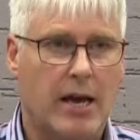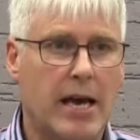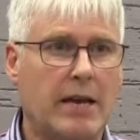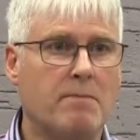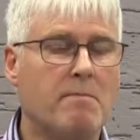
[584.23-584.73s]

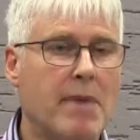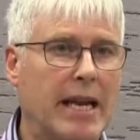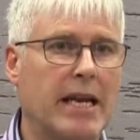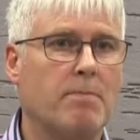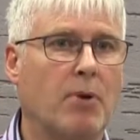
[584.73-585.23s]
in
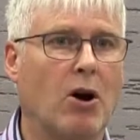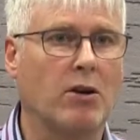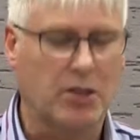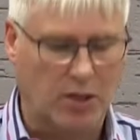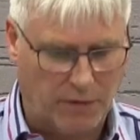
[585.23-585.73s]
many
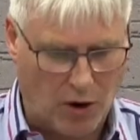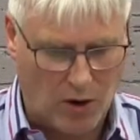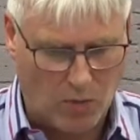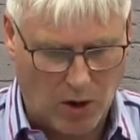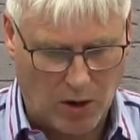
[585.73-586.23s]
parts of
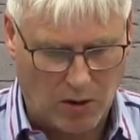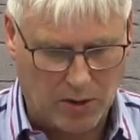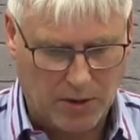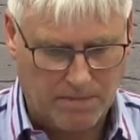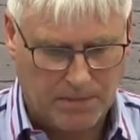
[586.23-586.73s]
our world.